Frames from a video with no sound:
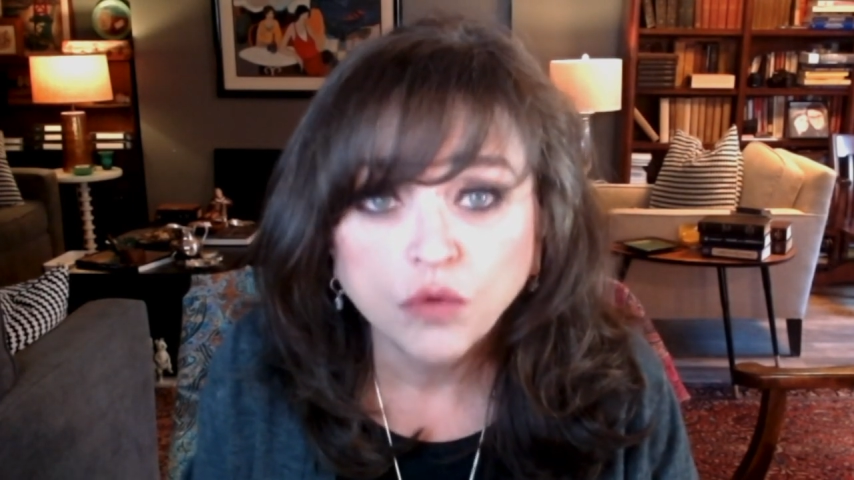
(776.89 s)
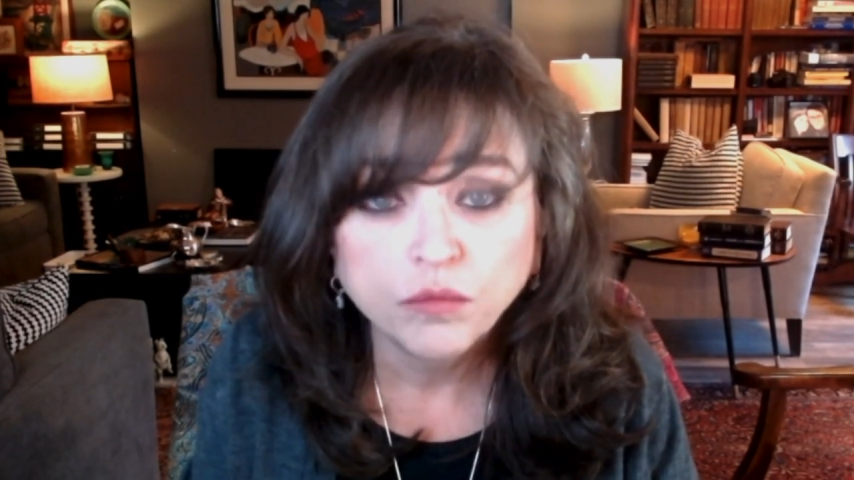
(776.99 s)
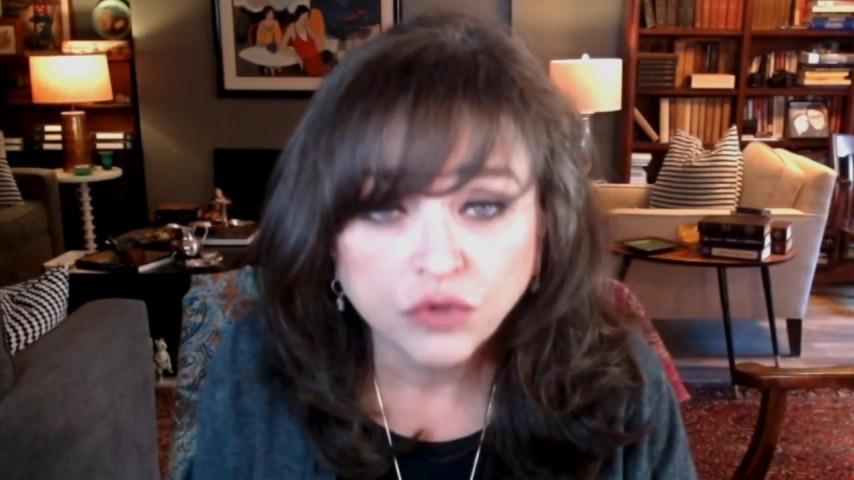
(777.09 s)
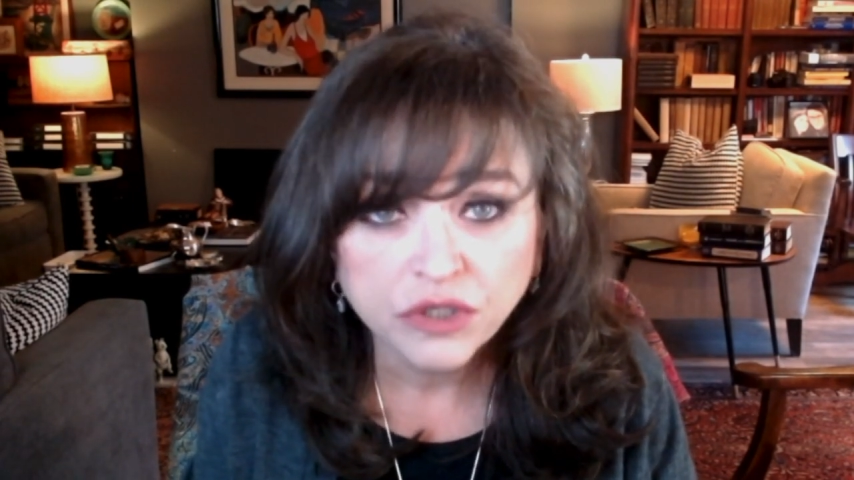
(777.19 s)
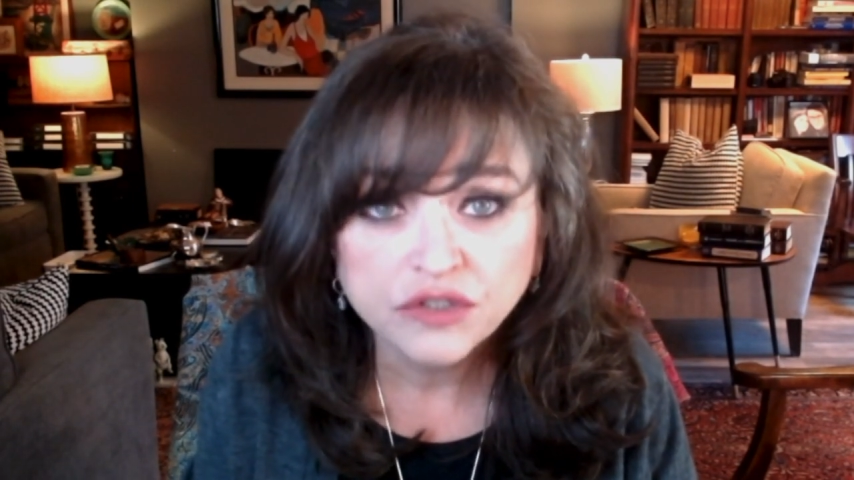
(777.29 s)

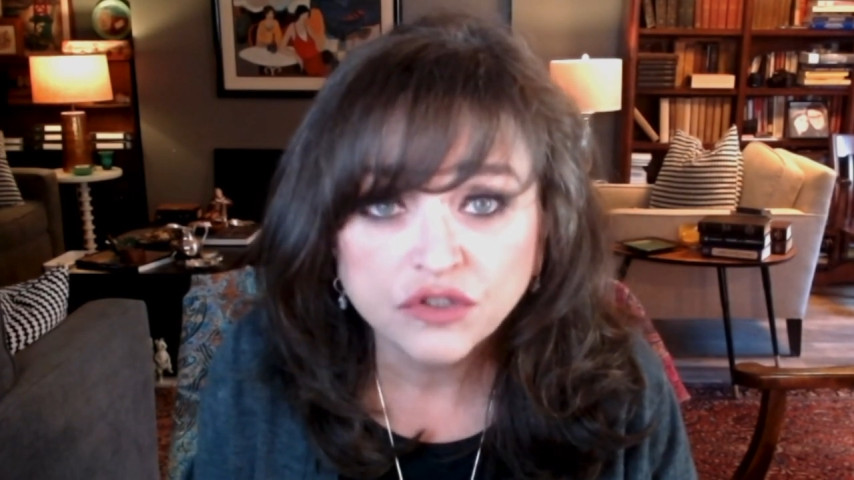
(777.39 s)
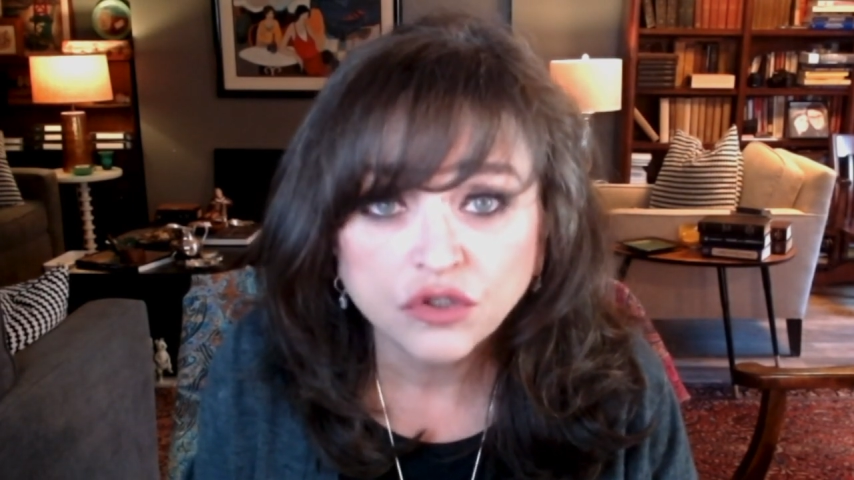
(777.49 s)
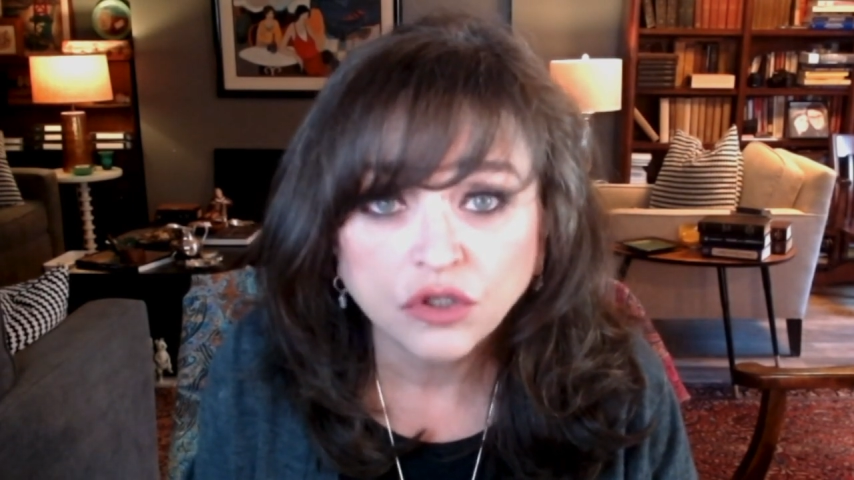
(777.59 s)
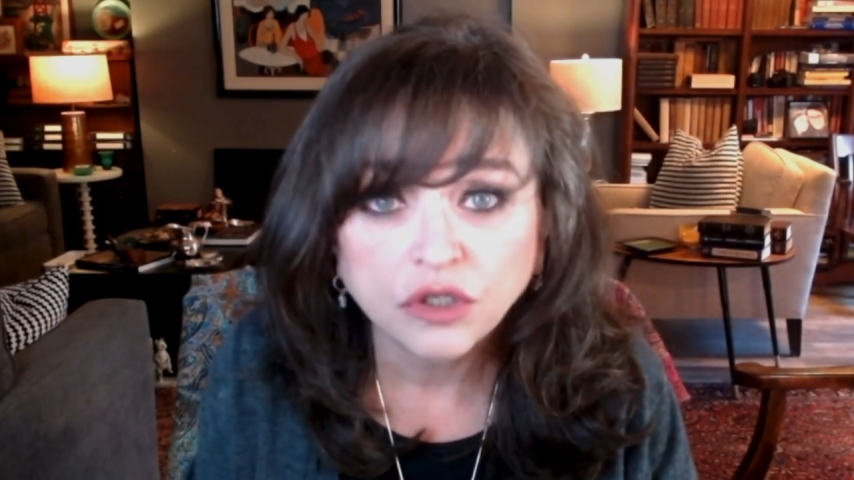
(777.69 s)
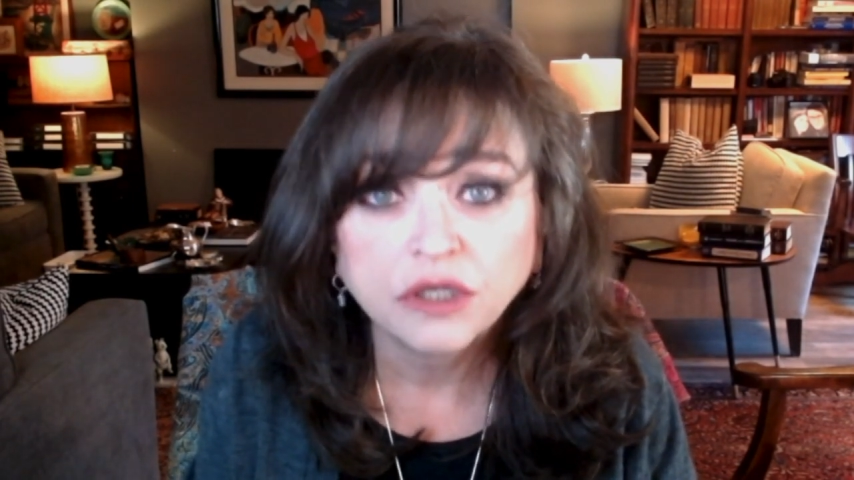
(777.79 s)

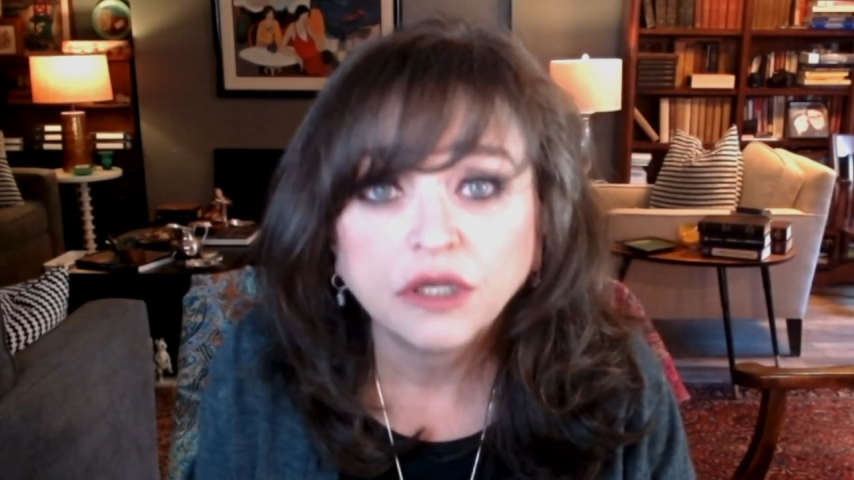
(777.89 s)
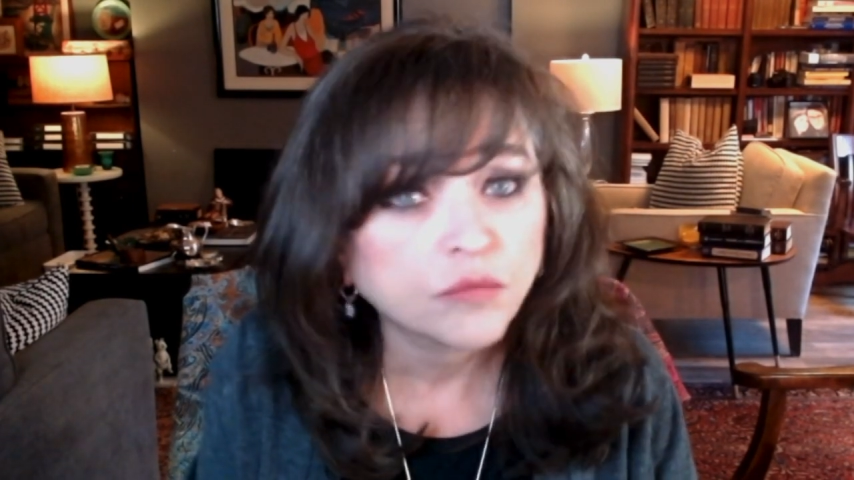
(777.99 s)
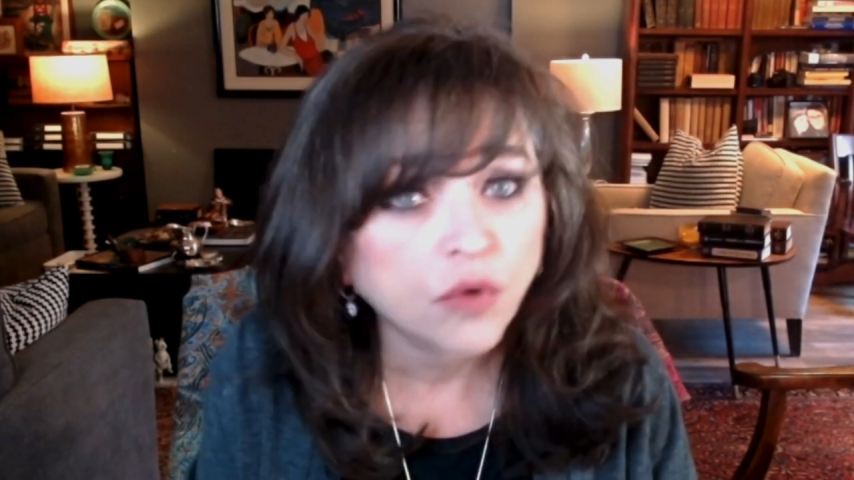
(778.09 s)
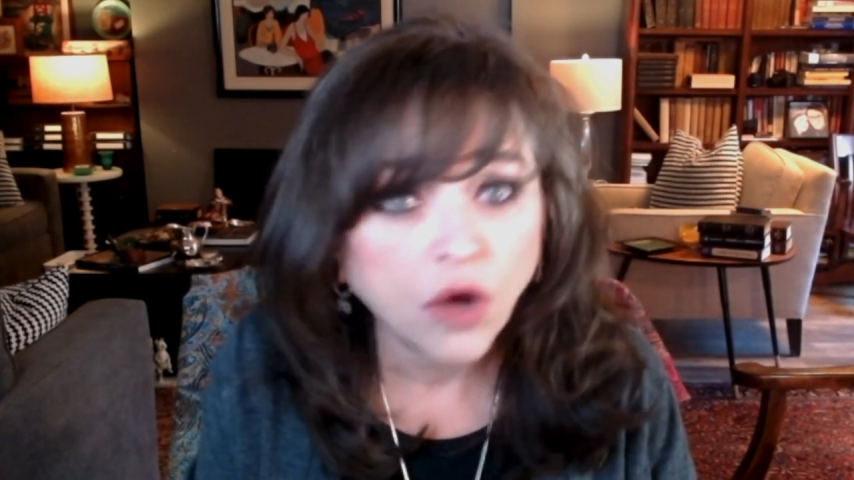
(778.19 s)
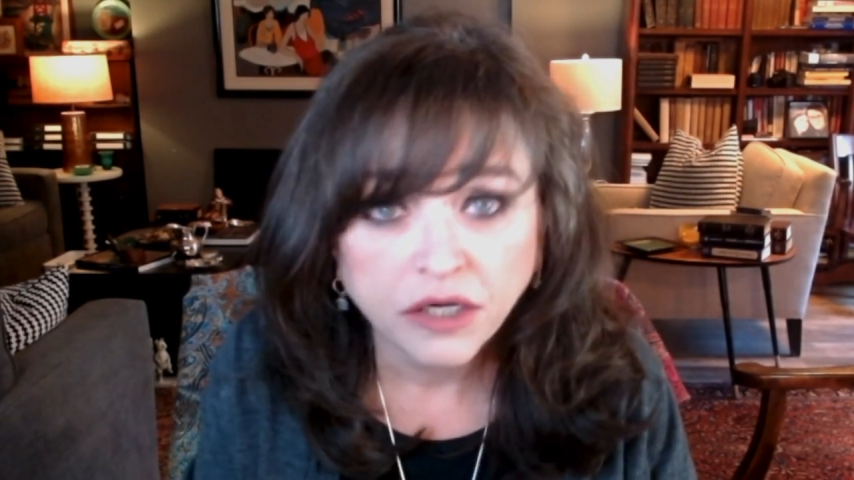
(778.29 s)
priesthood
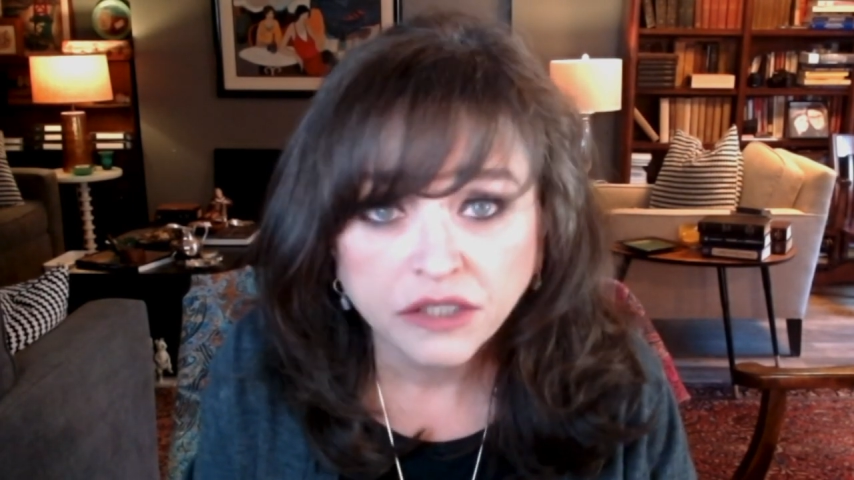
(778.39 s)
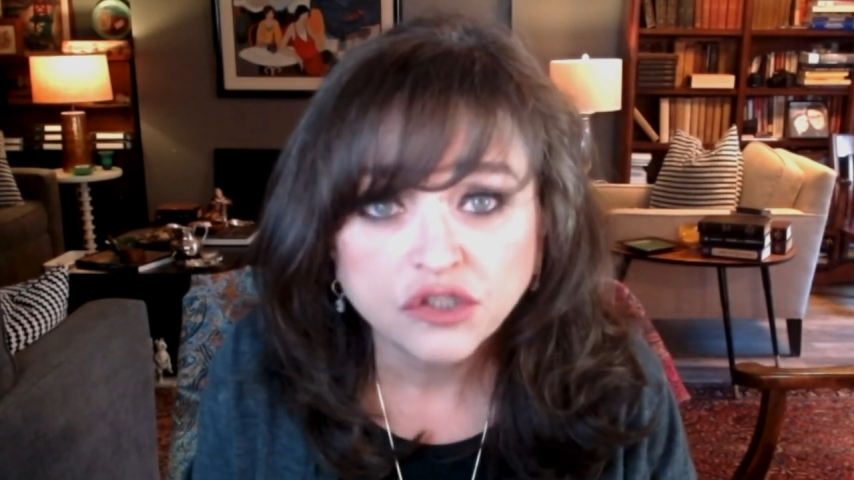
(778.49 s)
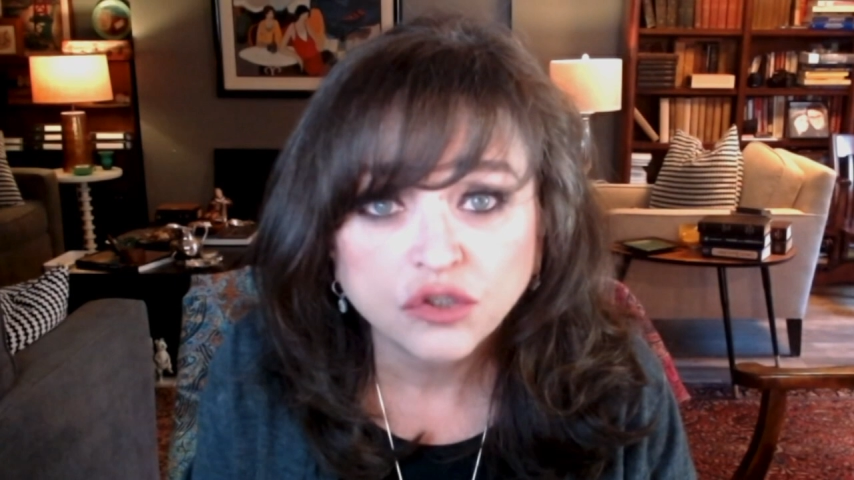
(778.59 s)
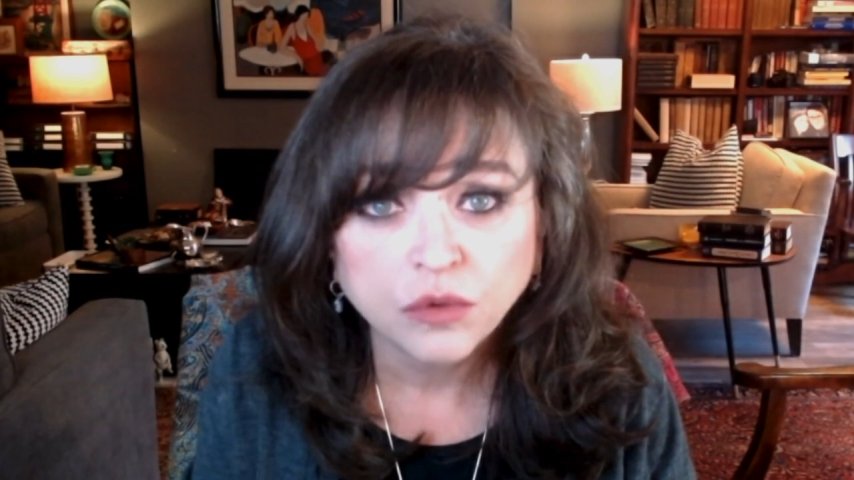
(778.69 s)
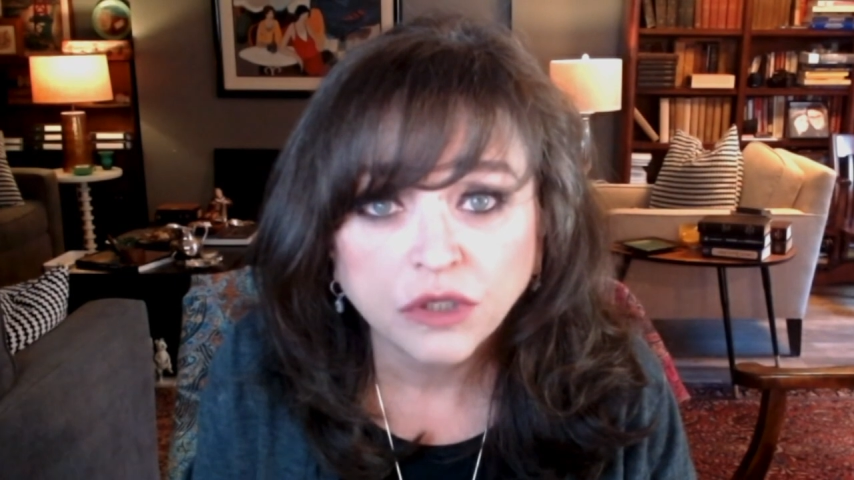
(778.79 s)
brought
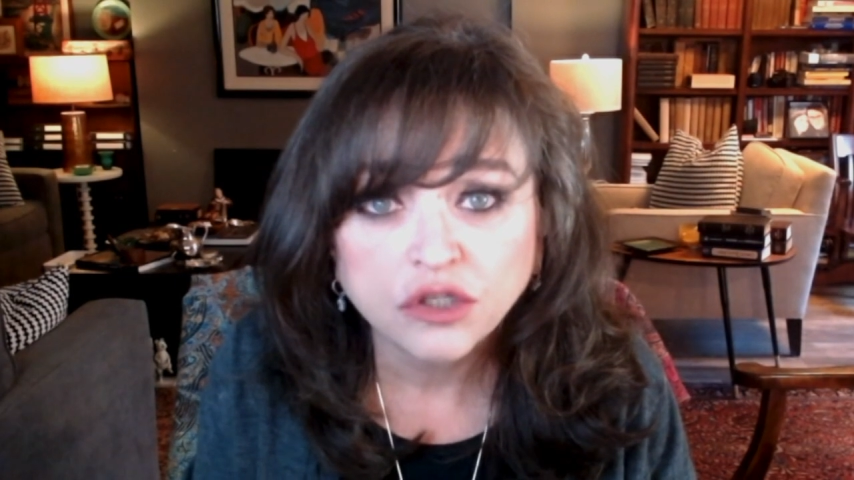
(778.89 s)
into it,